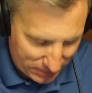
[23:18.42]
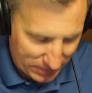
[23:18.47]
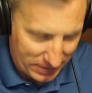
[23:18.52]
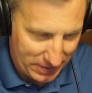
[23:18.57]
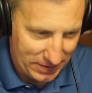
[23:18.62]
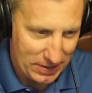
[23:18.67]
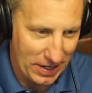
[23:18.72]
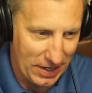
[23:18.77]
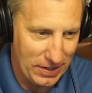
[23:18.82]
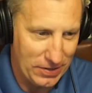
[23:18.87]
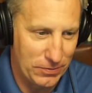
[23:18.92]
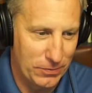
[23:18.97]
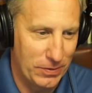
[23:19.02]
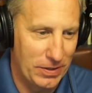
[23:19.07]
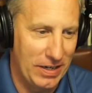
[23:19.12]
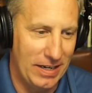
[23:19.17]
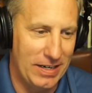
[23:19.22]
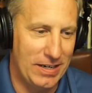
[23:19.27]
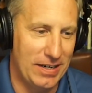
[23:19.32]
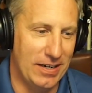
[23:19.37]
and it's
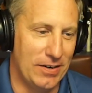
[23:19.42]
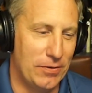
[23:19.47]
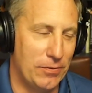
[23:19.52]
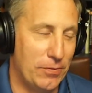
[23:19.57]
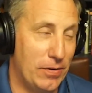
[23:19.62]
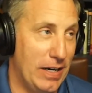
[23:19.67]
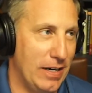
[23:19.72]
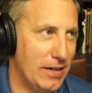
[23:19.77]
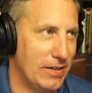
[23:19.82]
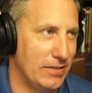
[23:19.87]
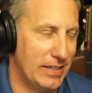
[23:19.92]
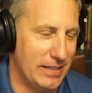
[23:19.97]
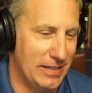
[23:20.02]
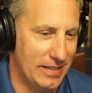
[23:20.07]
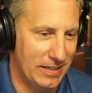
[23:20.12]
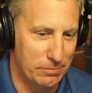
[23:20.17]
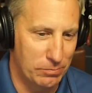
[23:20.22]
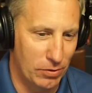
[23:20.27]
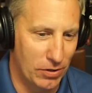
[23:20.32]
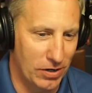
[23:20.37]
really around, I
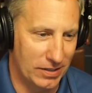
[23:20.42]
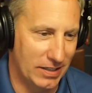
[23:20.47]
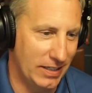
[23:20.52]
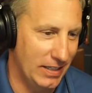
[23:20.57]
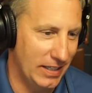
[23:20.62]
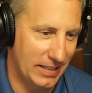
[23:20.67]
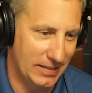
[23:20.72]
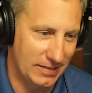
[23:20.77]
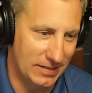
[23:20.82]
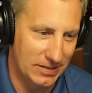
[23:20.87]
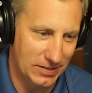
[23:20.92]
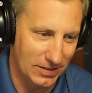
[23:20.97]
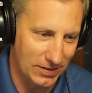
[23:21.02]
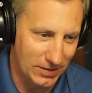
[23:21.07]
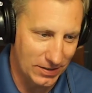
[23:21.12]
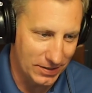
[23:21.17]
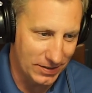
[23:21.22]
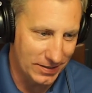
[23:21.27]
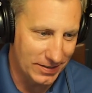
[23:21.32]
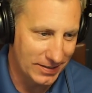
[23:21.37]
think, broadly lessons
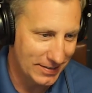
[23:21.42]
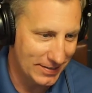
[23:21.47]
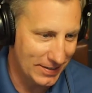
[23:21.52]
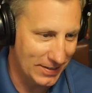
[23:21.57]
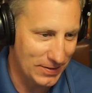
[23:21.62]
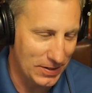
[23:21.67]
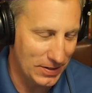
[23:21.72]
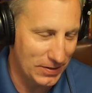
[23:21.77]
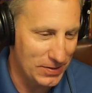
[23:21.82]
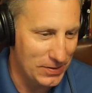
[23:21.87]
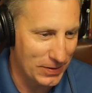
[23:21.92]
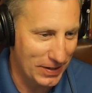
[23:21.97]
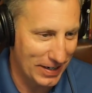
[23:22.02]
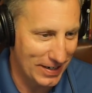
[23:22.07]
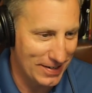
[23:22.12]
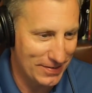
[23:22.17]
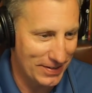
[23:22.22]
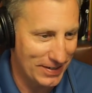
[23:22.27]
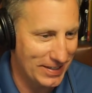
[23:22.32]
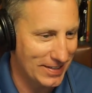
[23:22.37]
learned. So, you know, you kind
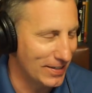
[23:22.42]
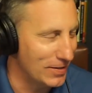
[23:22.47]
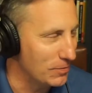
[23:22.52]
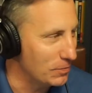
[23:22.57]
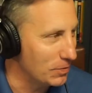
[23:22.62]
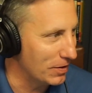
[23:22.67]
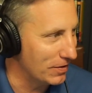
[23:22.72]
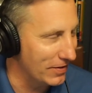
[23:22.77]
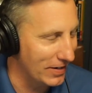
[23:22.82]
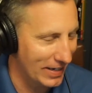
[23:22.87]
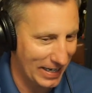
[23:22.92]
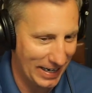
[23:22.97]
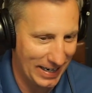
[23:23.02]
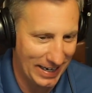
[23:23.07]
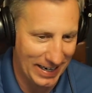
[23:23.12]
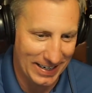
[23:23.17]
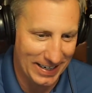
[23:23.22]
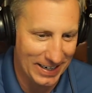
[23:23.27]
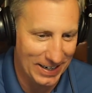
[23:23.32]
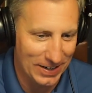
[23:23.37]
of hinted at one, like,
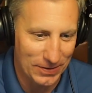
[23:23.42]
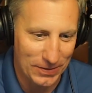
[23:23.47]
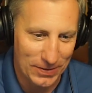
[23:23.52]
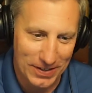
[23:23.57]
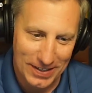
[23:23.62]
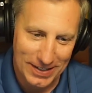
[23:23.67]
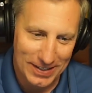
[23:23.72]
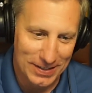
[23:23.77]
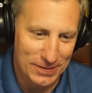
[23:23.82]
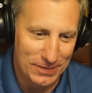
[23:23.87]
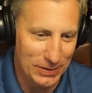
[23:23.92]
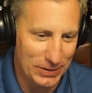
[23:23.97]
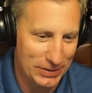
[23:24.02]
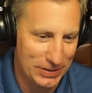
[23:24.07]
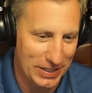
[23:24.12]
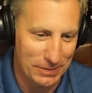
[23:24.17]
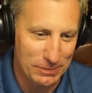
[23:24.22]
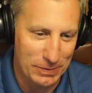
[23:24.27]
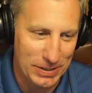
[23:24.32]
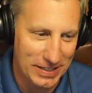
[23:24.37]
hey, you know, first
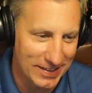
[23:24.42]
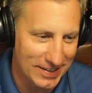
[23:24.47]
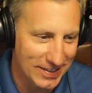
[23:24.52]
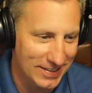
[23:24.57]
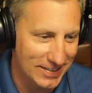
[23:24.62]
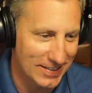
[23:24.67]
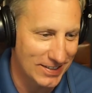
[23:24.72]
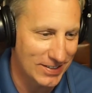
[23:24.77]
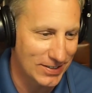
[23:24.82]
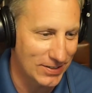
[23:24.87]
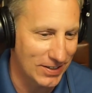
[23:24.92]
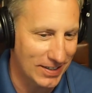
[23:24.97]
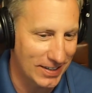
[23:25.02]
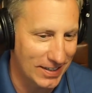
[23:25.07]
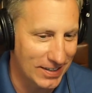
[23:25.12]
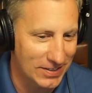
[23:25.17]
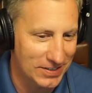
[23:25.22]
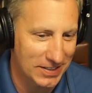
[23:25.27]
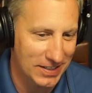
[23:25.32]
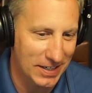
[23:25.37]
time we did this, it took
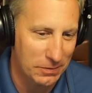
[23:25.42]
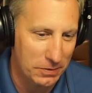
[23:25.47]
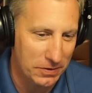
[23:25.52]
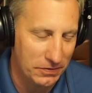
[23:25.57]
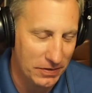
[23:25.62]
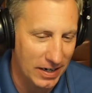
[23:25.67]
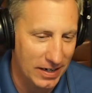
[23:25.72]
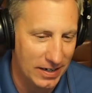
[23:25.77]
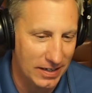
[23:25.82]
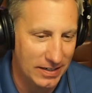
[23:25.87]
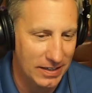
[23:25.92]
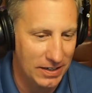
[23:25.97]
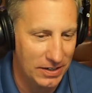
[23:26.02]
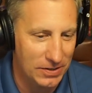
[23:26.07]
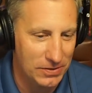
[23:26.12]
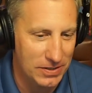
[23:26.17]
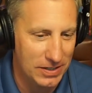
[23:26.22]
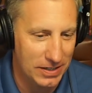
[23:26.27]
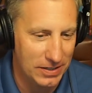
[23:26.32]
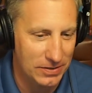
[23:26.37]
years. Now we've got it, you
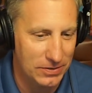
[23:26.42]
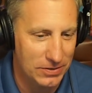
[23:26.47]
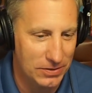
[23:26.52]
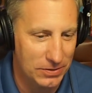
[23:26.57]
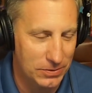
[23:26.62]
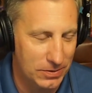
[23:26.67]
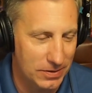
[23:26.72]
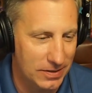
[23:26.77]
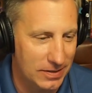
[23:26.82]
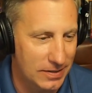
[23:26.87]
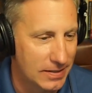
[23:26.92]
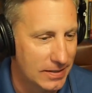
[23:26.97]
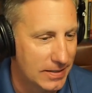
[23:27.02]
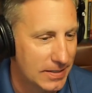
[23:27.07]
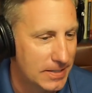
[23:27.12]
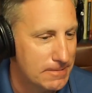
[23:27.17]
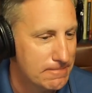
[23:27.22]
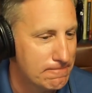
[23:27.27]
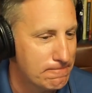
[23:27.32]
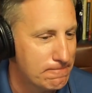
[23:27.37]
know, down to
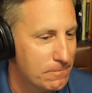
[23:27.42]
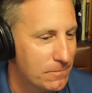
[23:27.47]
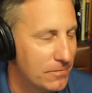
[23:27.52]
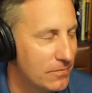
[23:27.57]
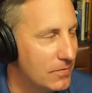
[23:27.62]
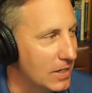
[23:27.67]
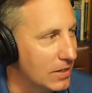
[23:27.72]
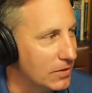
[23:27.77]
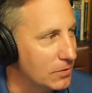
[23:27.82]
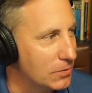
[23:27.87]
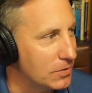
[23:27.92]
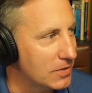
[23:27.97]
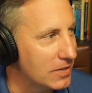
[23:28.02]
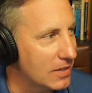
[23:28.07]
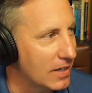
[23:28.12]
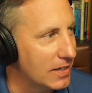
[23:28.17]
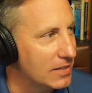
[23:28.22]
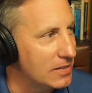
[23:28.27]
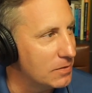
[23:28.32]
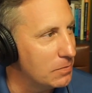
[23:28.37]
a
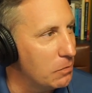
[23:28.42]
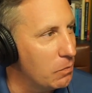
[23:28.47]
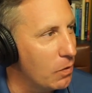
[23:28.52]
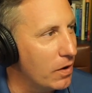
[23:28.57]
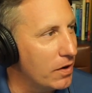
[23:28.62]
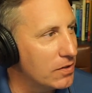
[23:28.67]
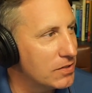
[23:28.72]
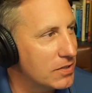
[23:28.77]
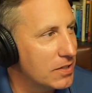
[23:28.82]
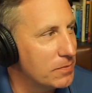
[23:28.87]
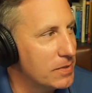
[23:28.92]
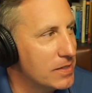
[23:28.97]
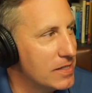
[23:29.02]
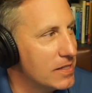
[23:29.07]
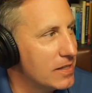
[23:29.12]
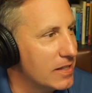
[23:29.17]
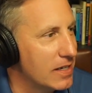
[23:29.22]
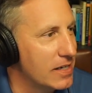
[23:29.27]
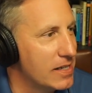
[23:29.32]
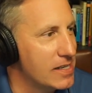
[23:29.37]
science. I mean, what are some of the
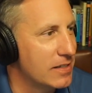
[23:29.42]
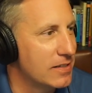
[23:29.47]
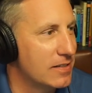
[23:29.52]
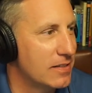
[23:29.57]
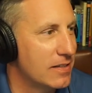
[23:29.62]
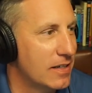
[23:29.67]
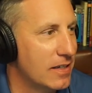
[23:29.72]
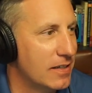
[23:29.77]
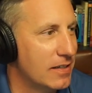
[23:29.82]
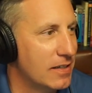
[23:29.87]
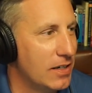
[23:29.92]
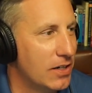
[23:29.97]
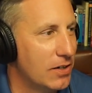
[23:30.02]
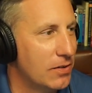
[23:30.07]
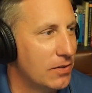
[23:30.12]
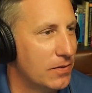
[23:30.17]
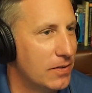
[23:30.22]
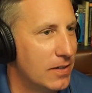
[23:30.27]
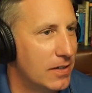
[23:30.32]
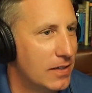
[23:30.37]
things that, you
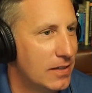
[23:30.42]
know,